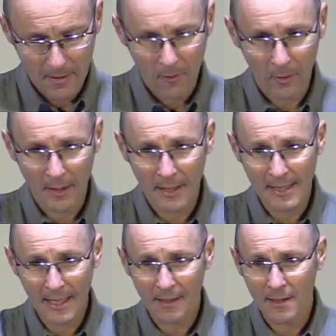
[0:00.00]
Well, in
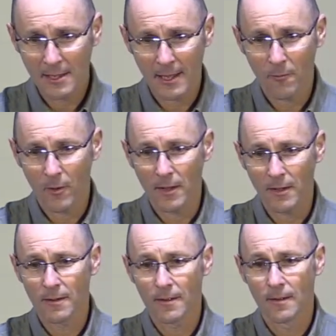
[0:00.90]
exactly the same way,
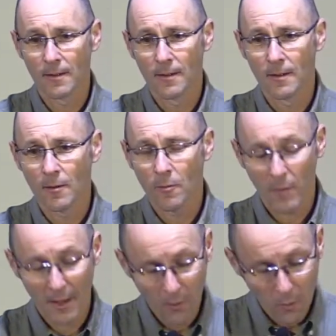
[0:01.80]

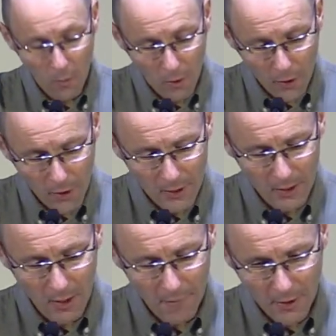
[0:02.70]
by the word
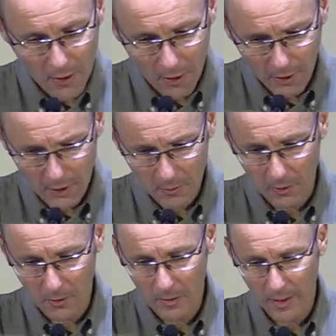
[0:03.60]
of the
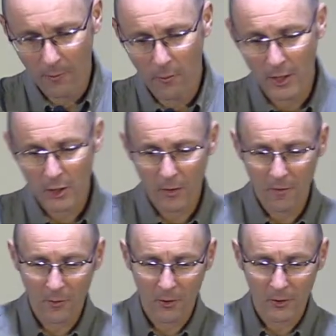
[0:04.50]
gospel in which
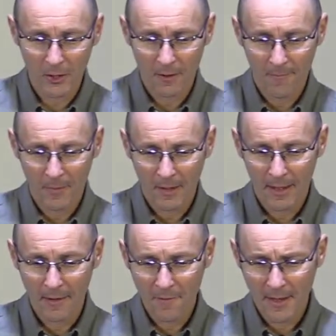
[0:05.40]
we've put
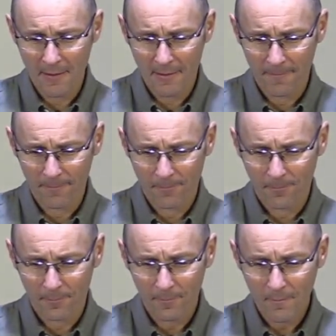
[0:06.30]
our faith.
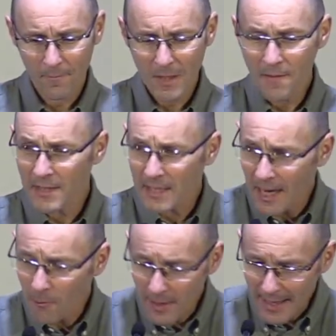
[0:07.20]
This is
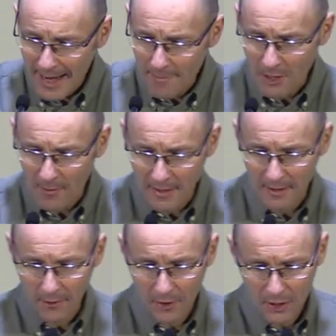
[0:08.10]
how we came to enter
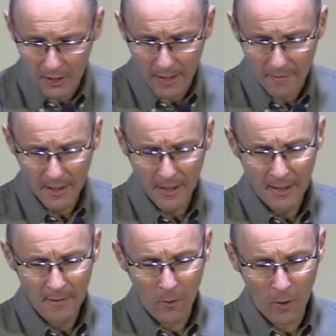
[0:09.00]
the Christian life.
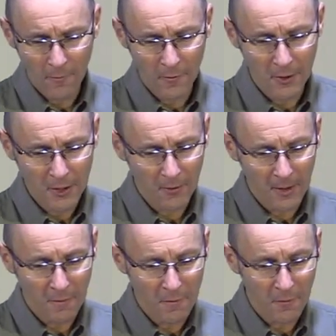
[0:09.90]
1 verse
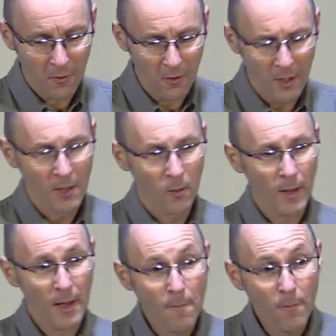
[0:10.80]
3 and 4,
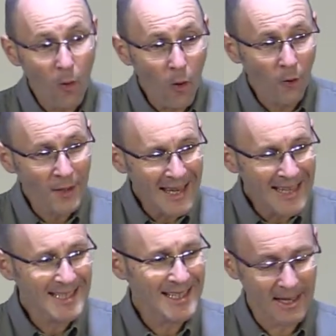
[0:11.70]
we are born
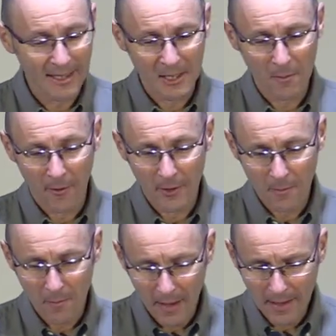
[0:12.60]
into that experience
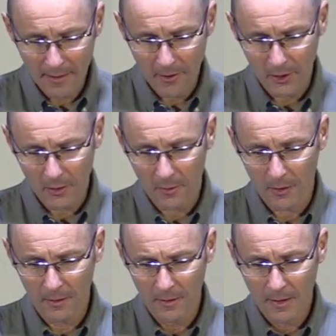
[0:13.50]
by the gospel.